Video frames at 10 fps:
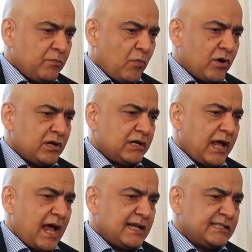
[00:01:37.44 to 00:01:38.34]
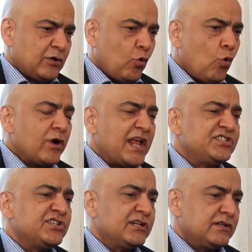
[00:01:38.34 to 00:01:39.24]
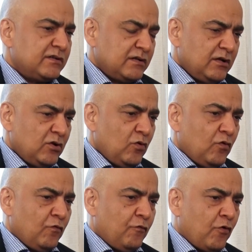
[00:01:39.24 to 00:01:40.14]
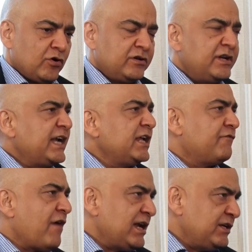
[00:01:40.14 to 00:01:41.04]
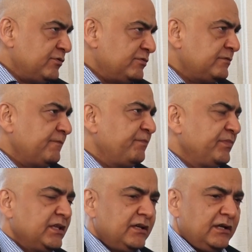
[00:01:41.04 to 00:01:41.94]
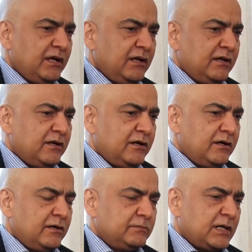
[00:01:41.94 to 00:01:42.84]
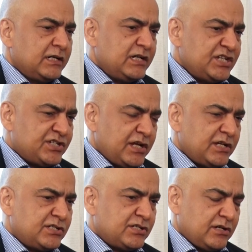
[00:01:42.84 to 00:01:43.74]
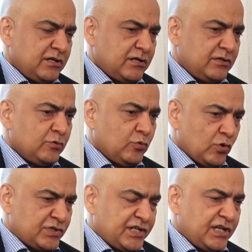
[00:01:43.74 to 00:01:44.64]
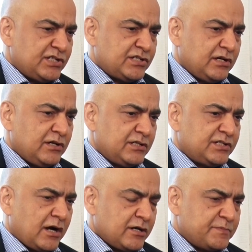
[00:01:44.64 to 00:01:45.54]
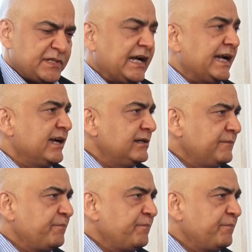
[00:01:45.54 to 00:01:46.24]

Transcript: model, as the core engine for creating value in early stage to growth stage startups in India.